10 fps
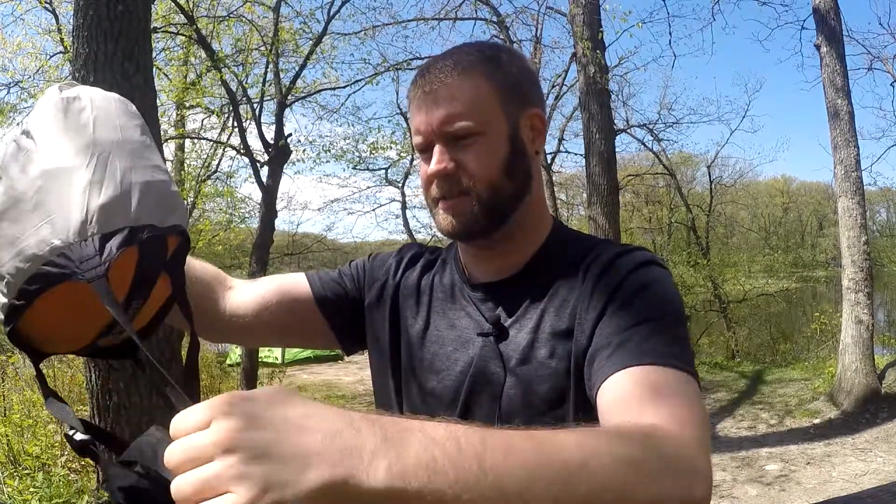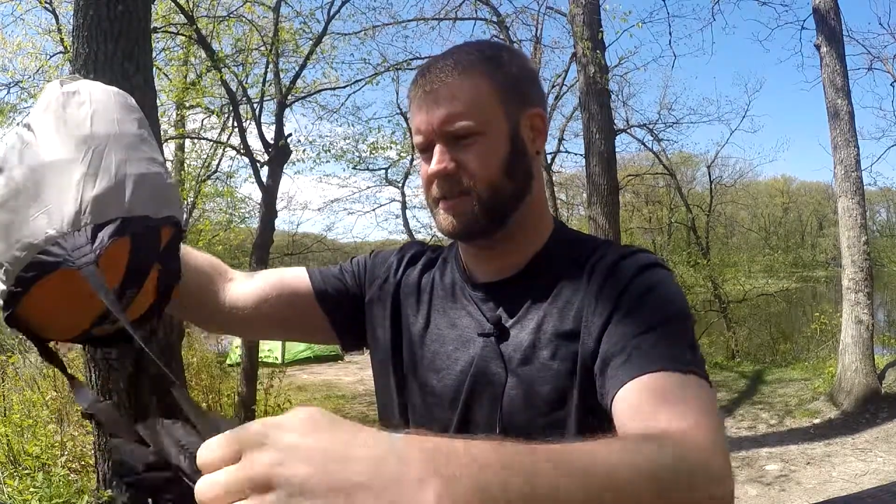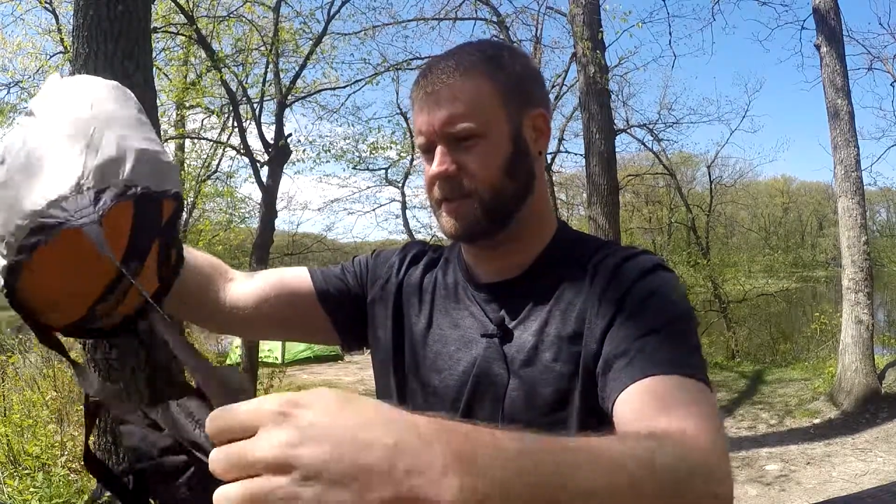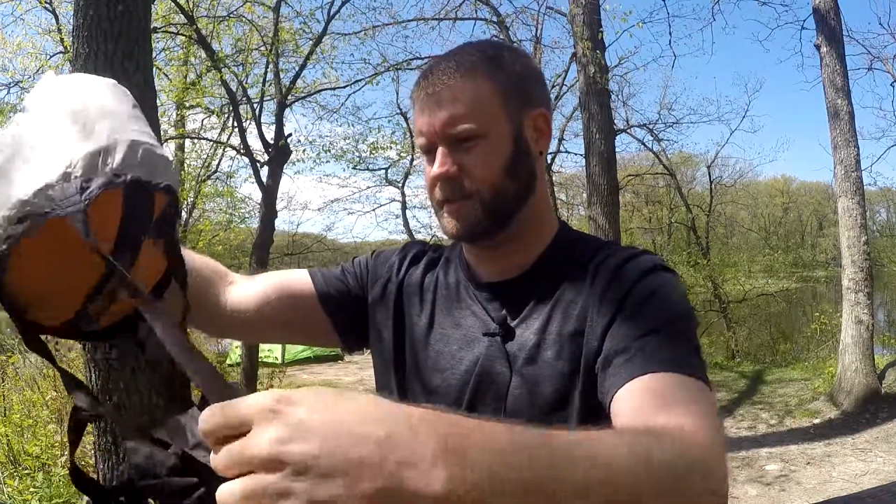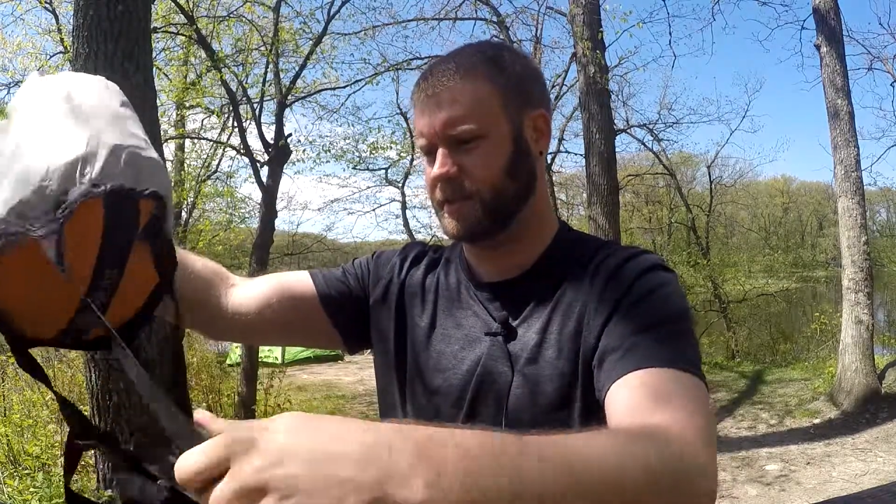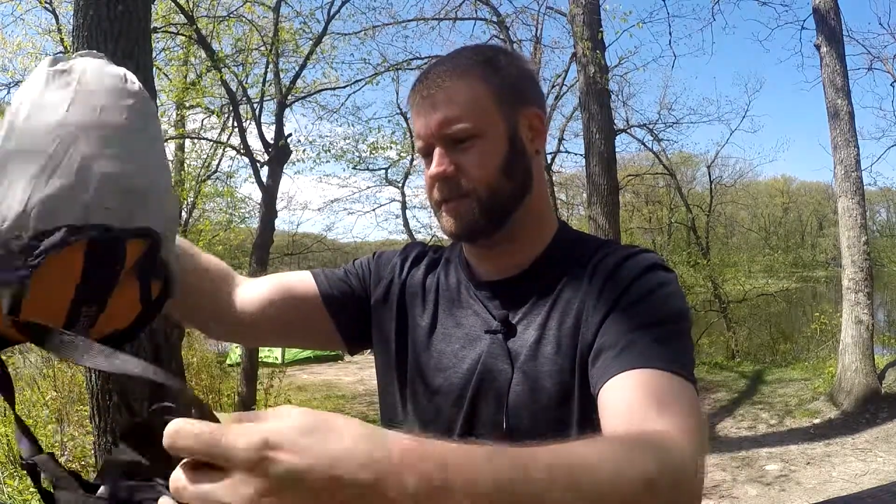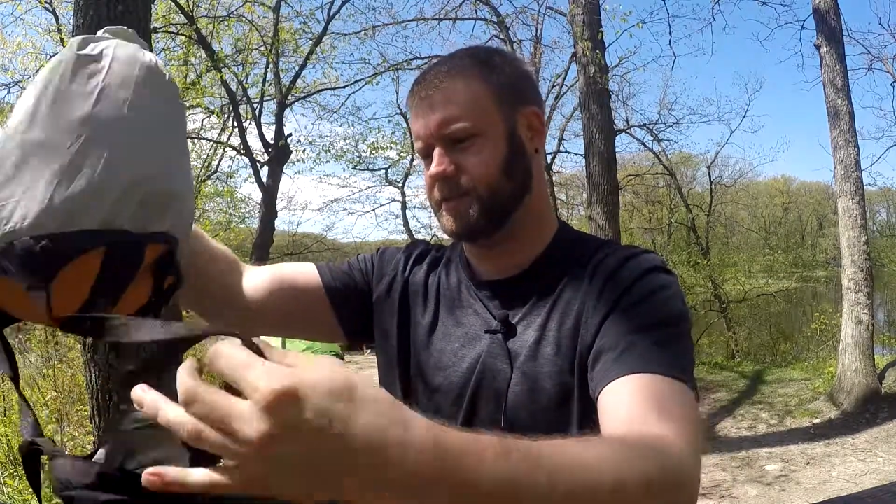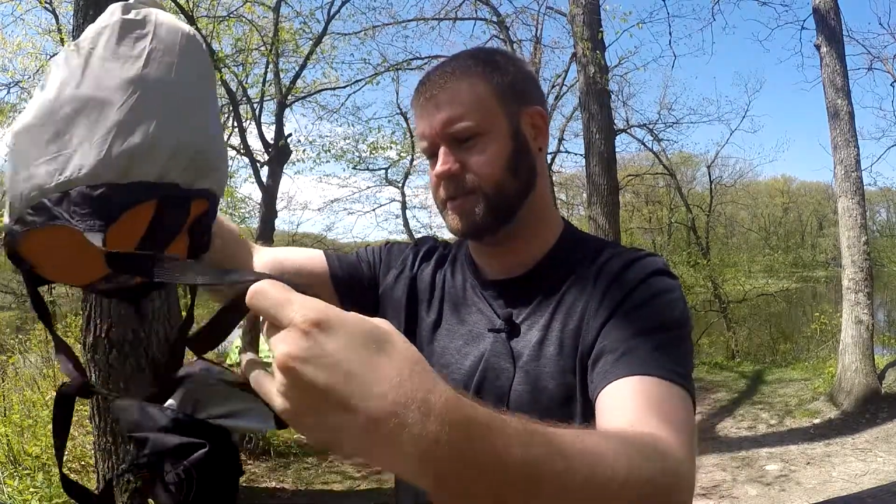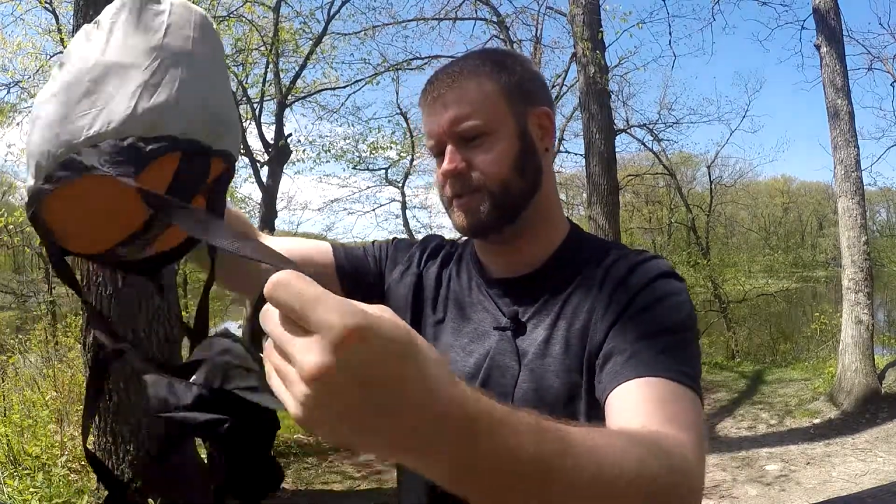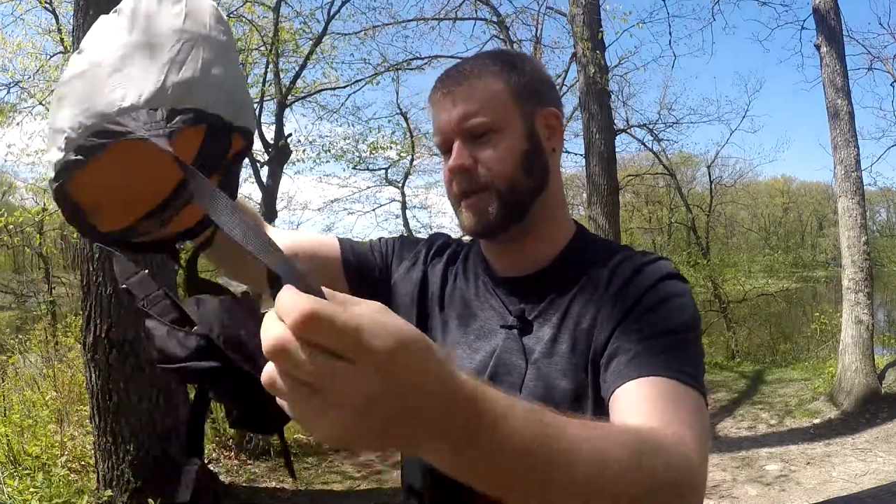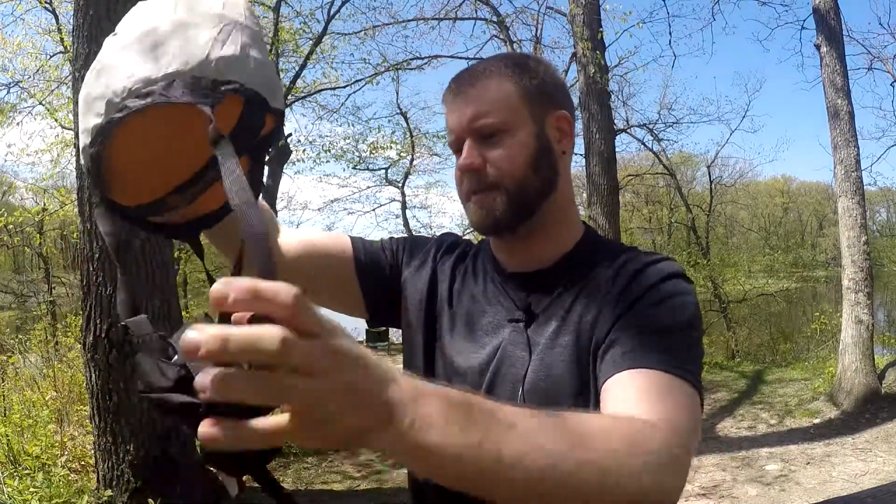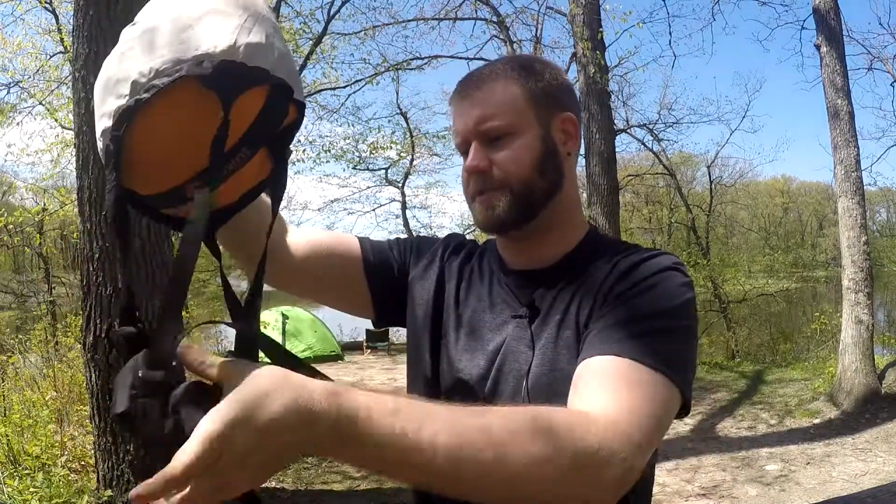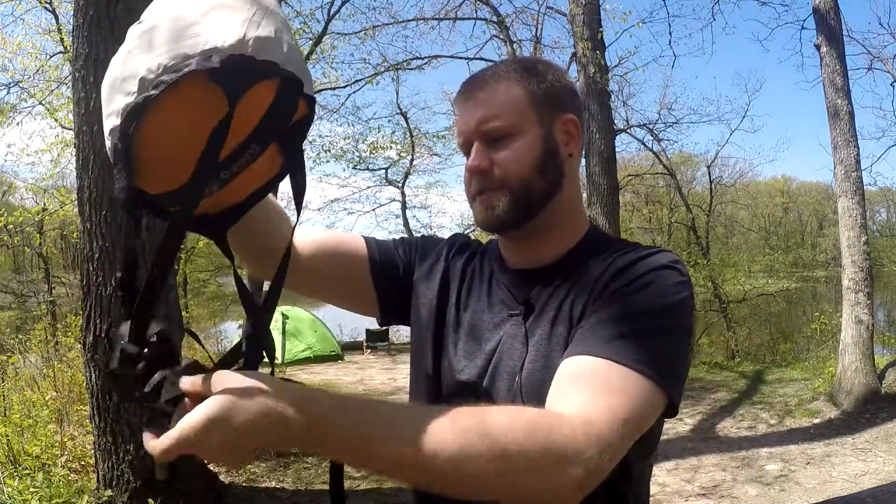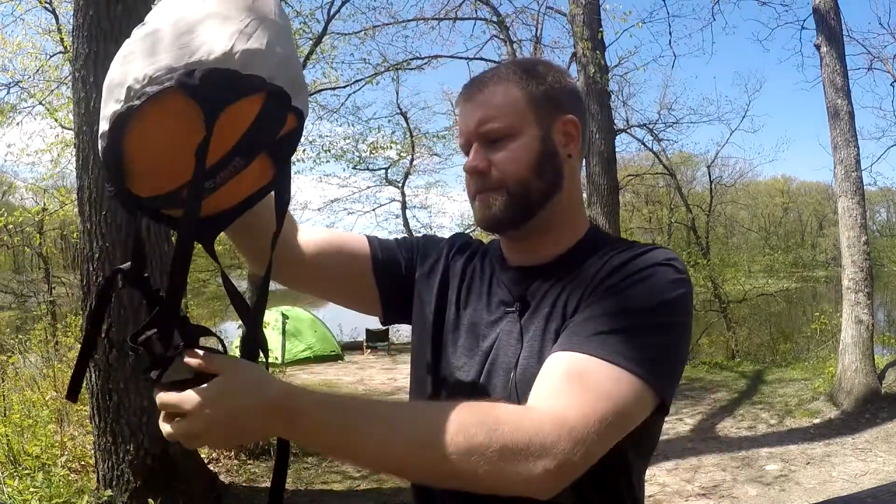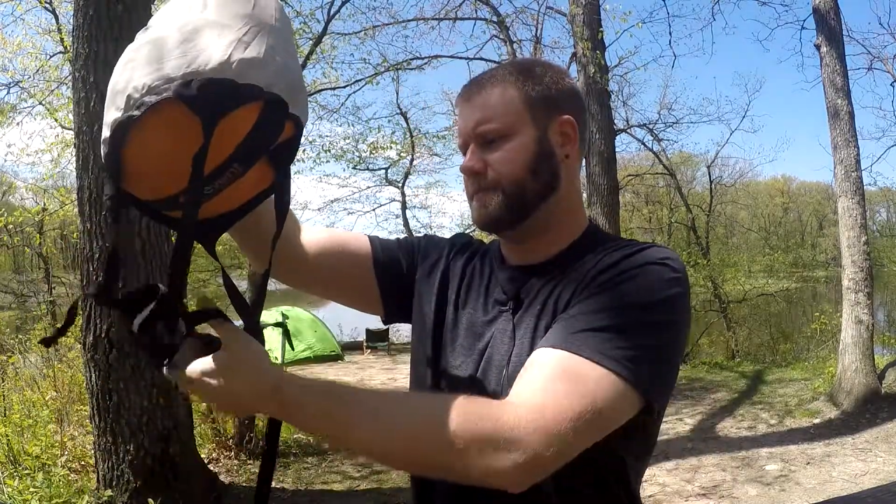the
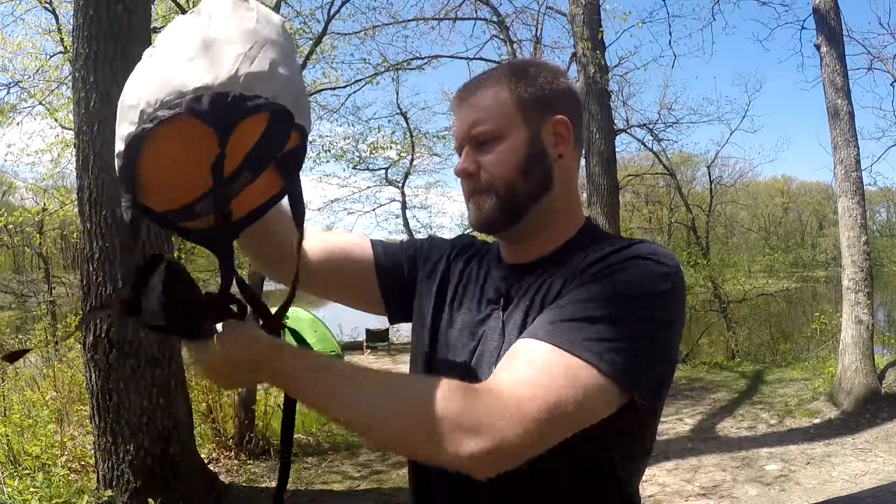straps.